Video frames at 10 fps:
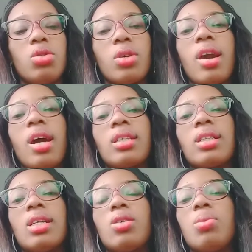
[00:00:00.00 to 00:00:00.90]
your
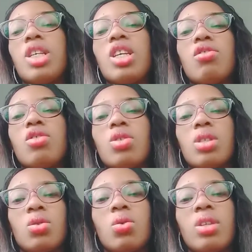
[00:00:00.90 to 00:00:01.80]
characters, your behaviors,
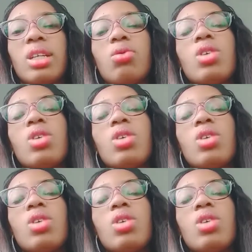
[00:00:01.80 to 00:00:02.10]
and all that.